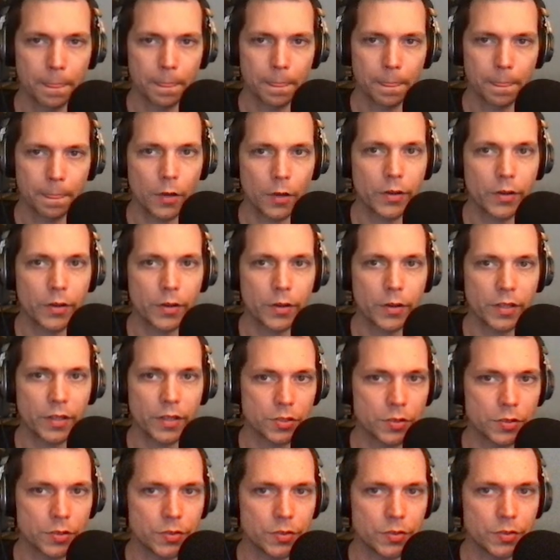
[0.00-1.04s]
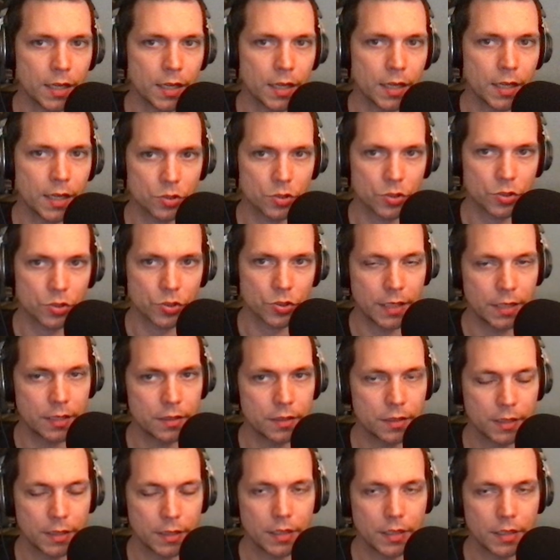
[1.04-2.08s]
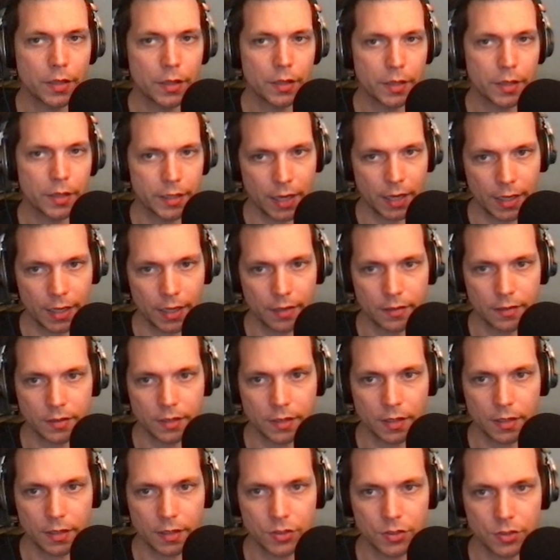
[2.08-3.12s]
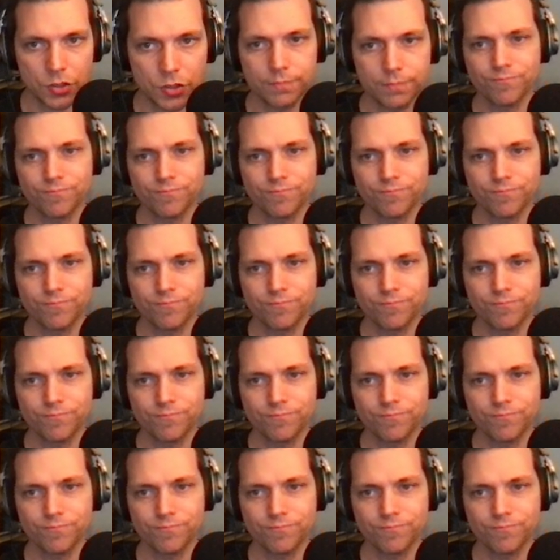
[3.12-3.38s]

Okay, so now trying to get the knight out of dodge.